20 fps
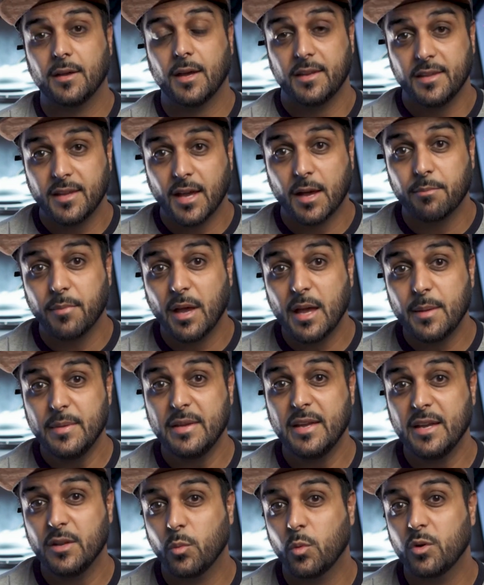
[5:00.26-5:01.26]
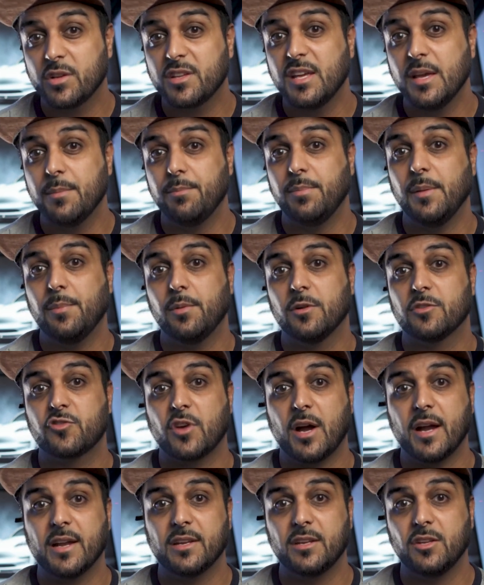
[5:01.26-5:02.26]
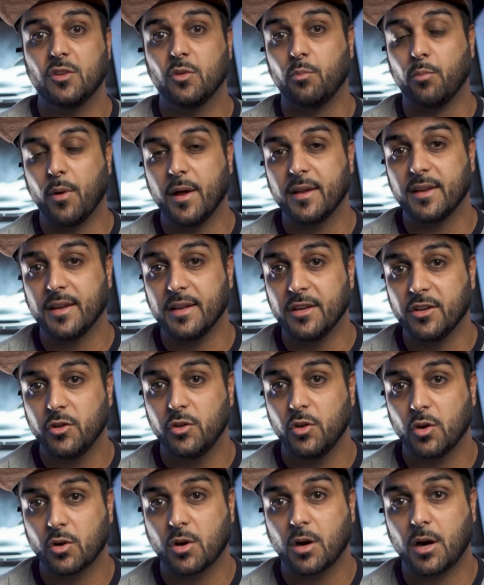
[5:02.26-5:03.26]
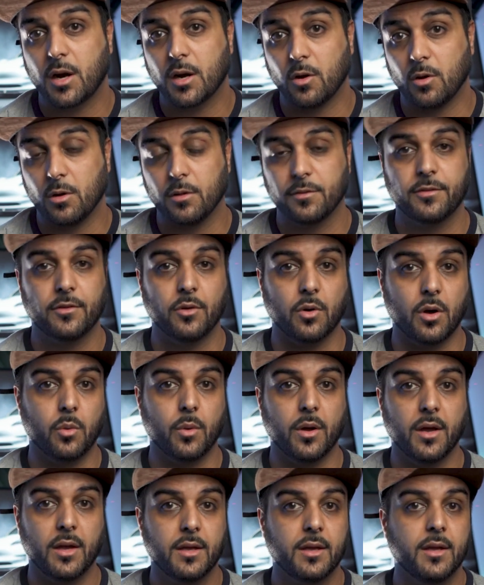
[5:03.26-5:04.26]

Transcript: And yeah, maybe it would keep people trying to break into your car also away.